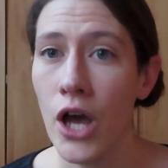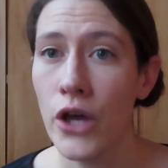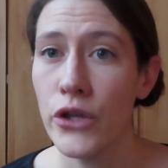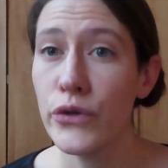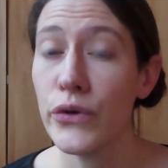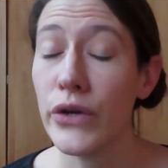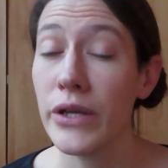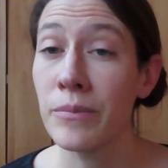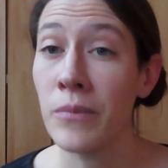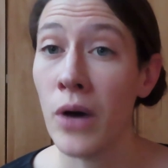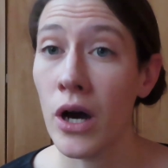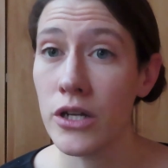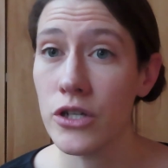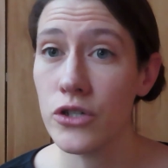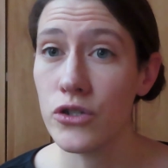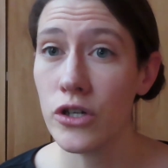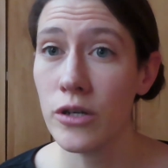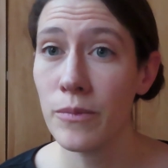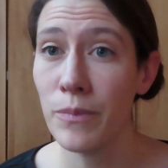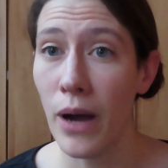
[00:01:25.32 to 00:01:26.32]
You can
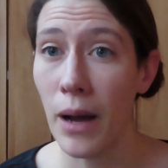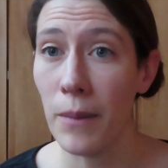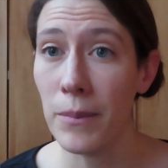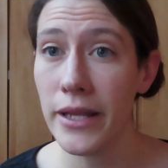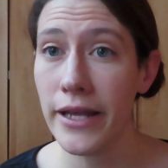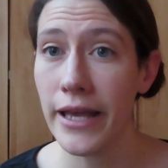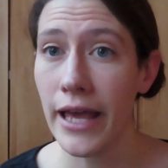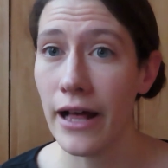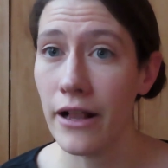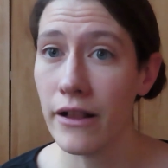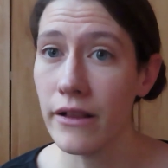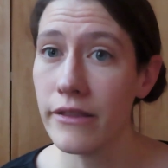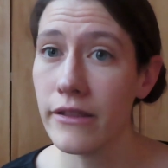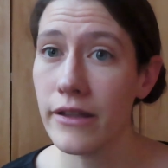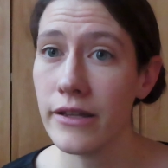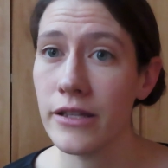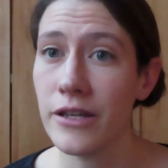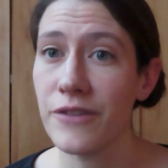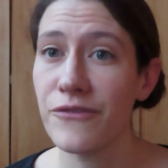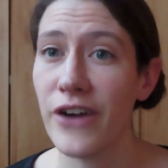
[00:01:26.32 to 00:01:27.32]
monitor public health
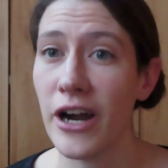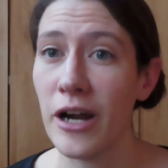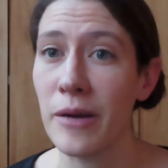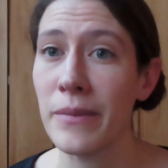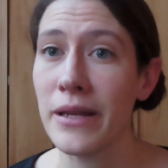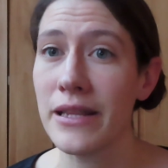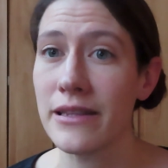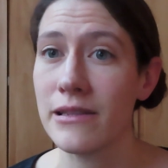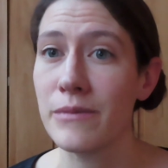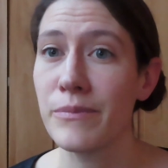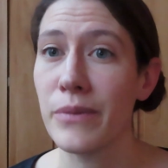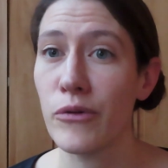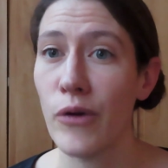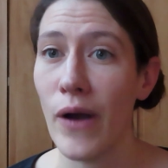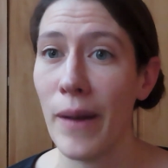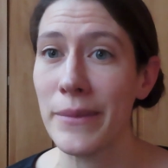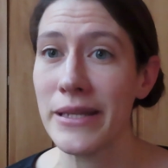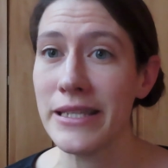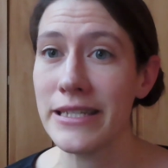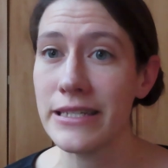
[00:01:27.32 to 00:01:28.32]
and environmental
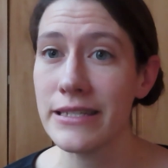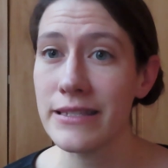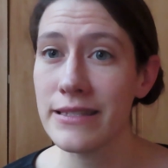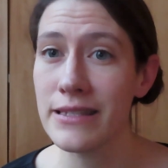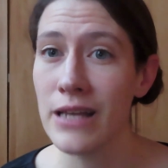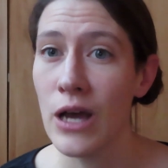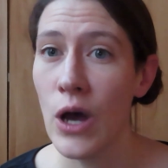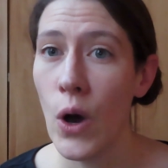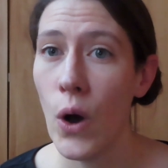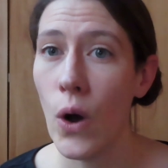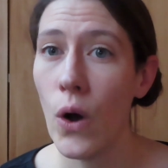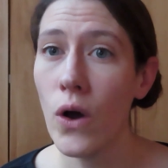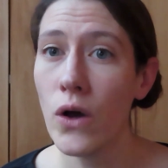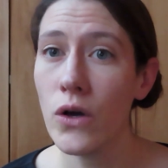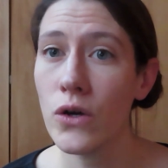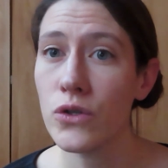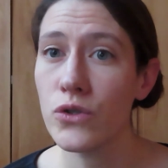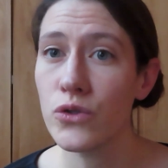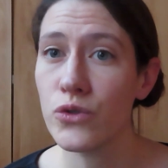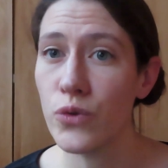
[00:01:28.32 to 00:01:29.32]
parameters,
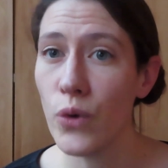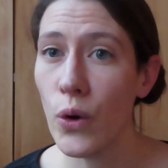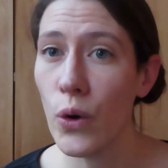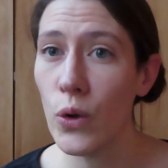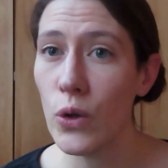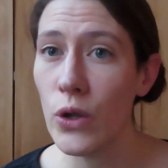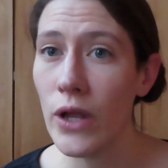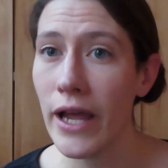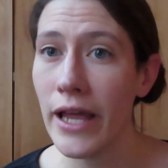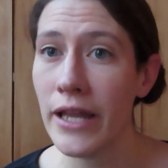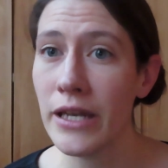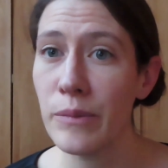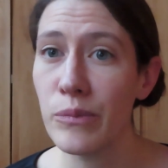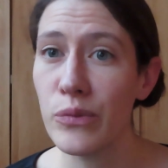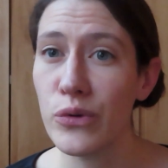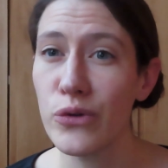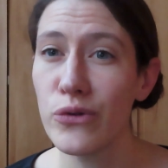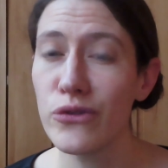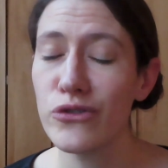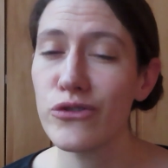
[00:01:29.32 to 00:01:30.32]
or control and
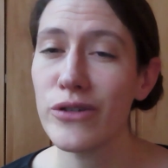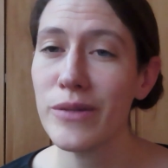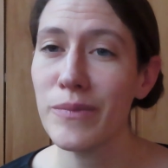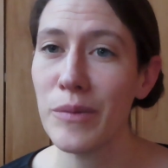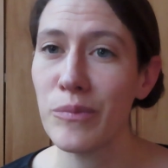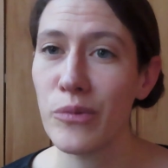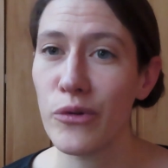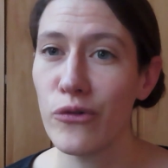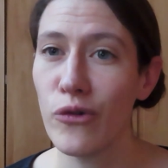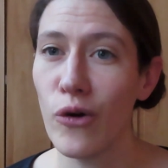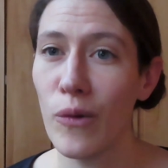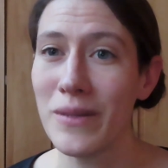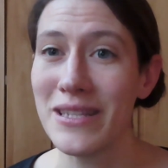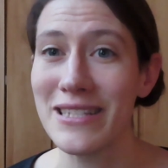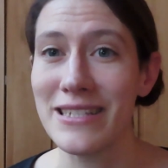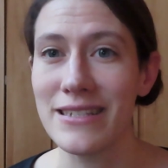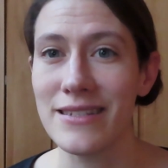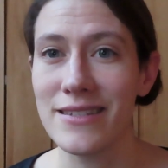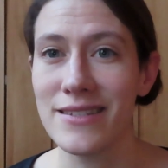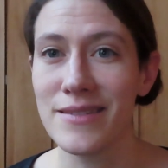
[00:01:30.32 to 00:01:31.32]
improve treatment
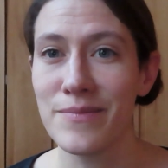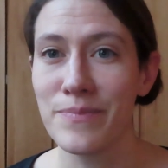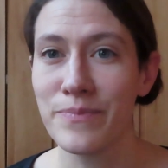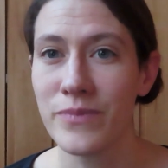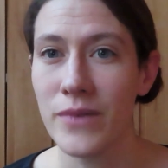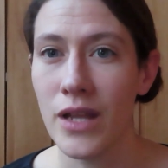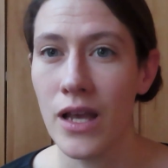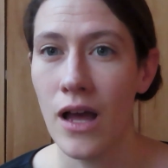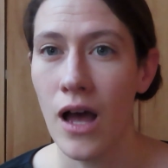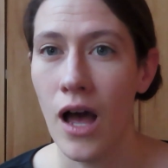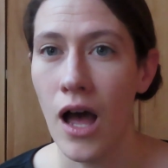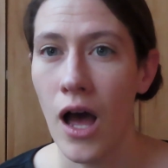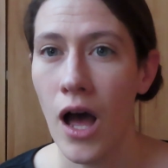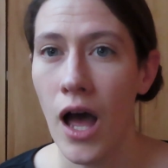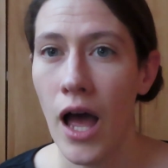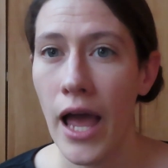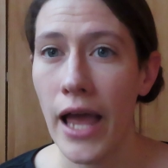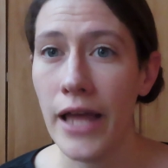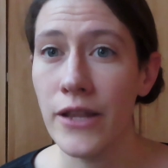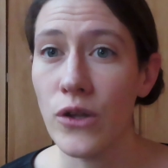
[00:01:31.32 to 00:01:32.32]
performances.
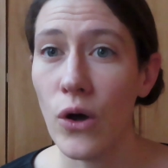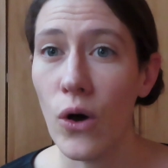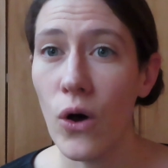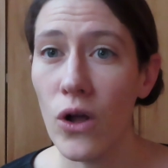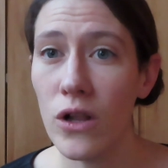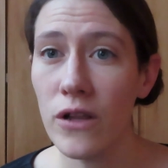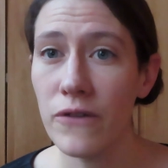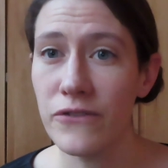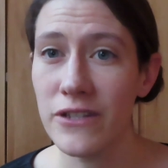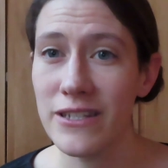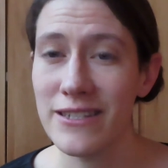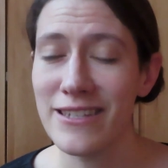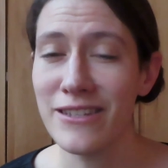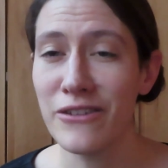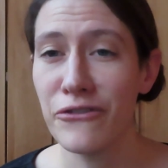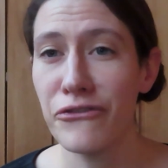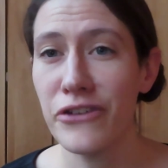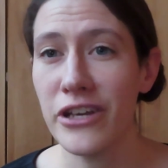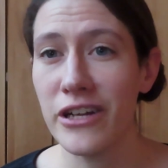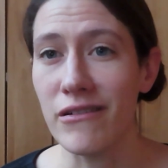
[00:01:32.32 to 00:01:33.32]
And all of this in
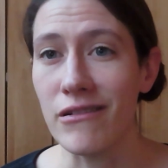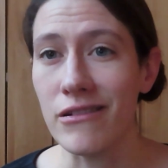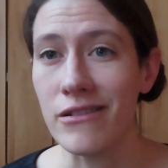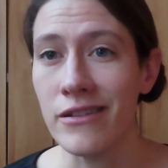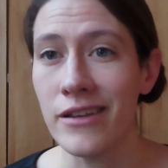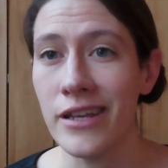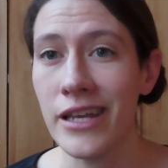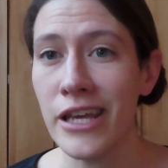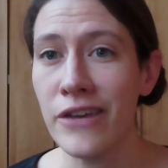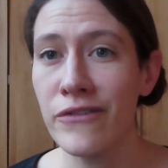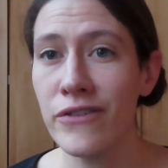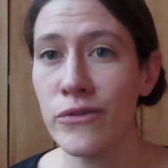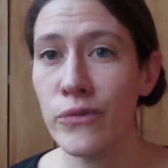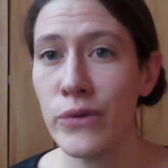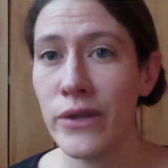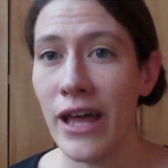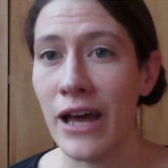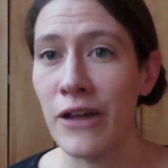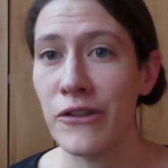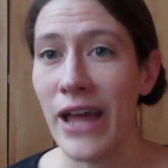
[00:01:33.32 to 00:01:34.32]
the field, even
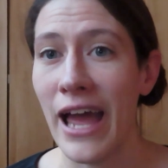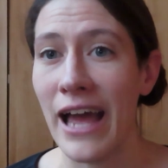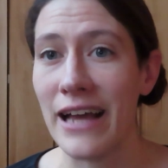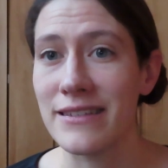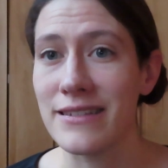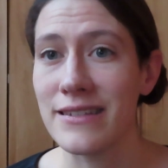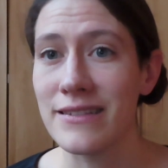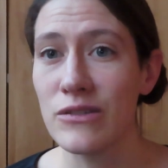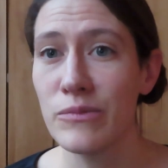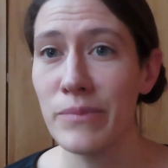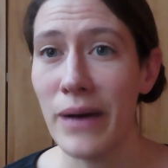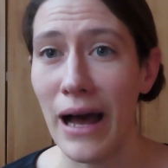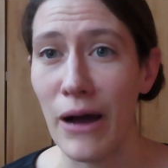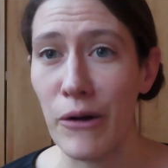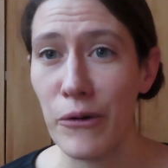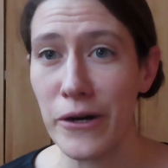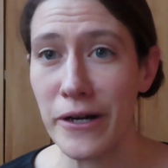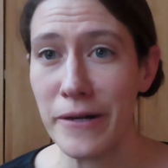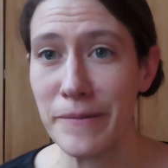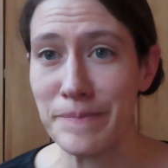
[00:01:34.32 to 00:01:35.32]
without access to
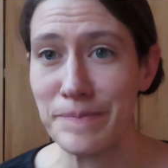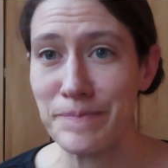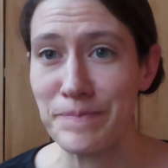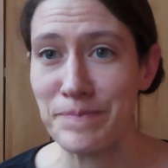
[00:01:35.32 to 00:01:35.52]
power.